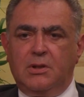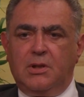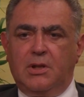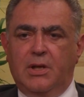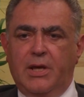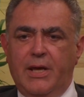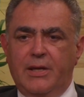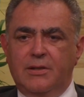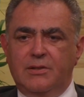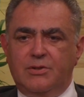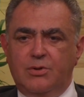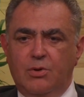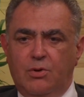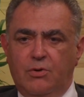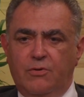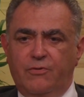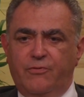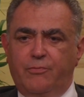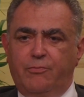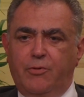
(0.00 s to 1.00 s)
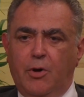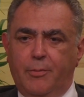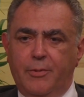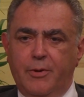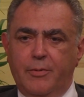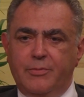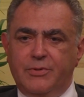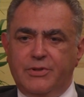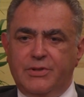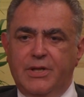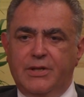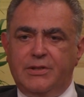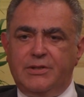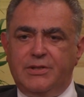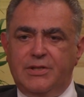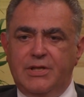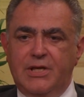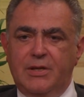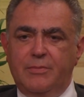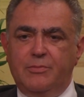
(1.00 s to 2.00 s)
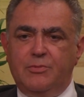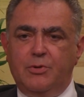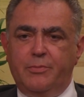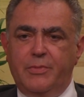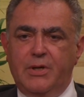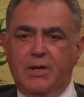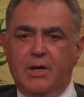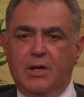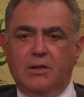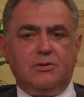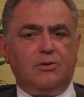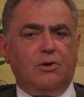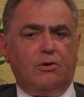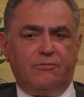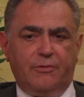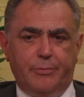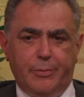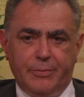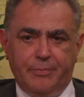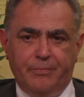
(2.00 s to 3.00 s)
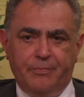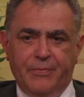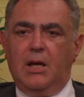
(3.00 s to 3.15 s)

can solve problems that seem to be unsolvable.